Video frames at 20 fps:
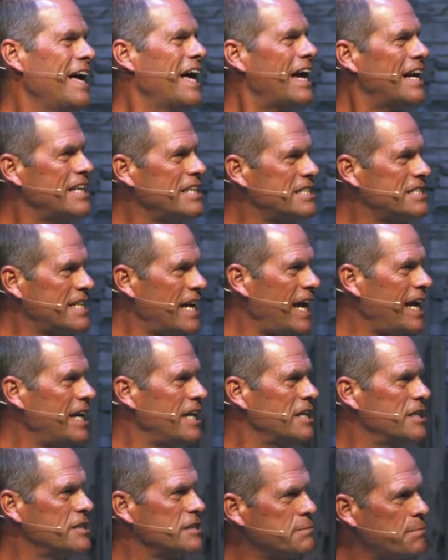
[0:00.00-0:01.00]
And he's
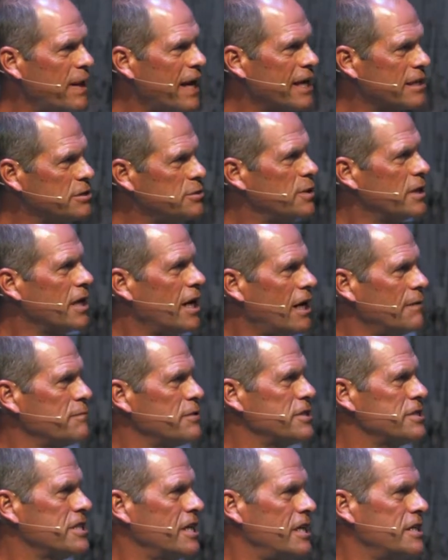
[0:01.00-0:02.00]
taking us back to a
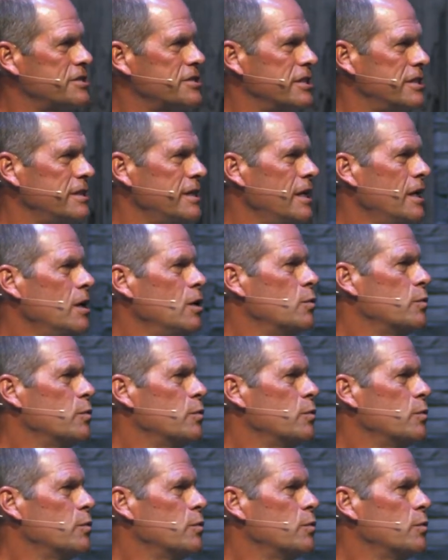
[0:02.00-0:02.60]
conversation